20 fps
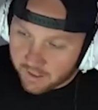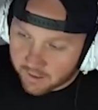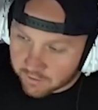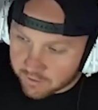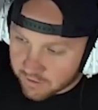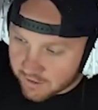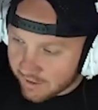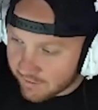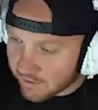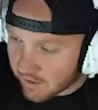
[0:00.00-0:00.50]
know,
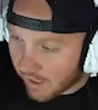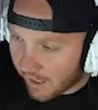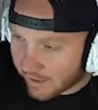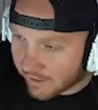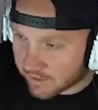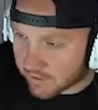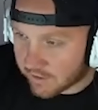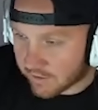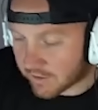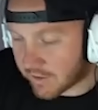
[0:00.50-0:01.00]
Steve's
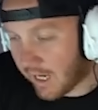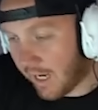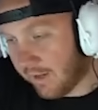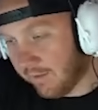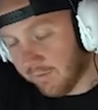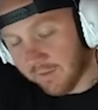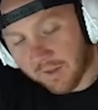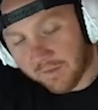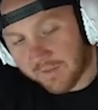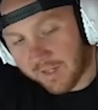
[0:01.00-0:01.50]
legacy is
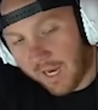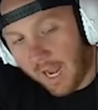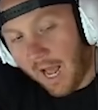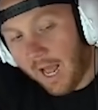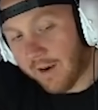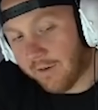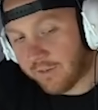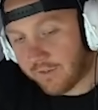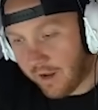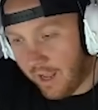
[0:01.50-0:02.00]
kind of living
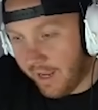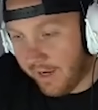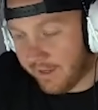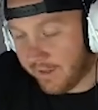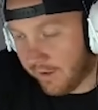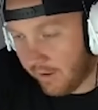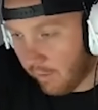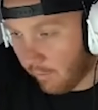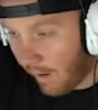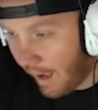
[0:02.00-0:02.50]
on, chat.
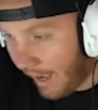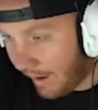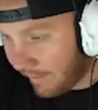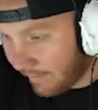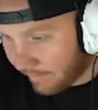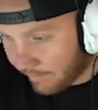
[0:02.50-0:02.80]
You know why?